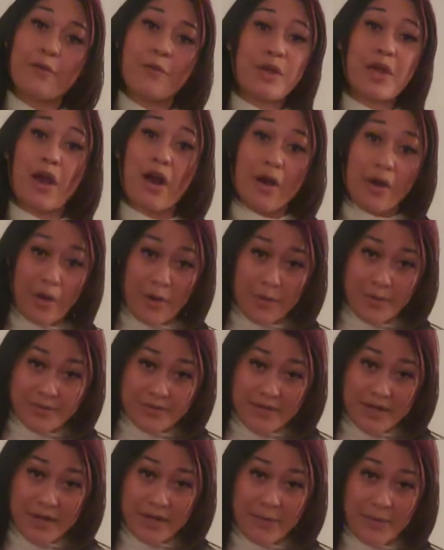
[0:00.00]
We all
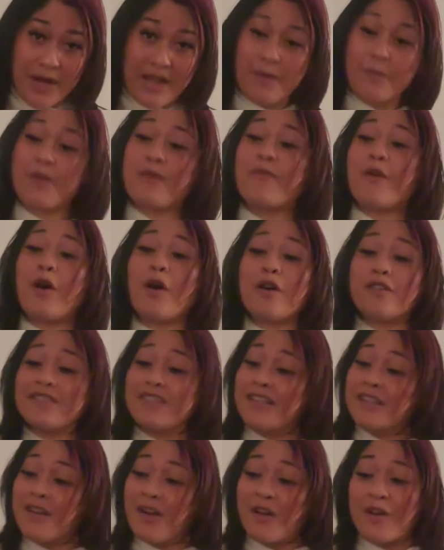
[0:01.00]
hoes here, right? We've all
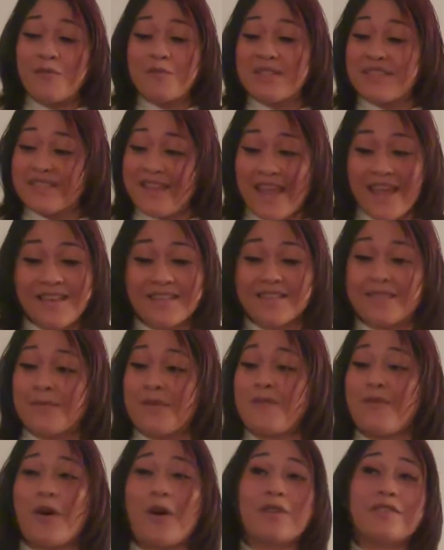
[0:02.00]
done our mistakes.
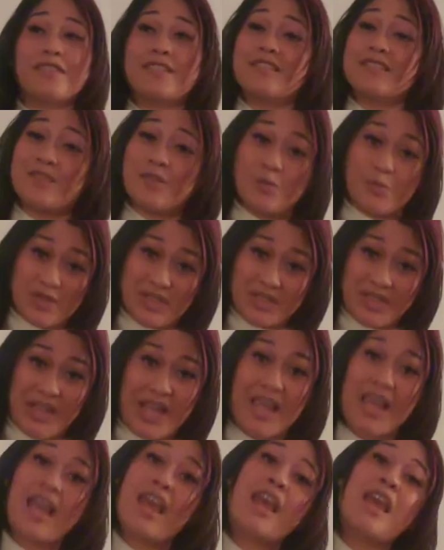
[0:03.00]
We've all done stupid
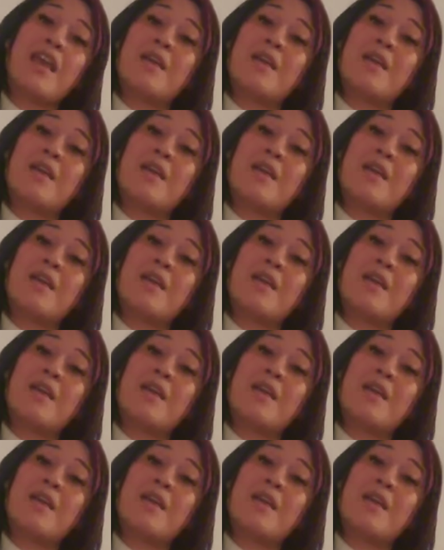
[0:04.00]
shit.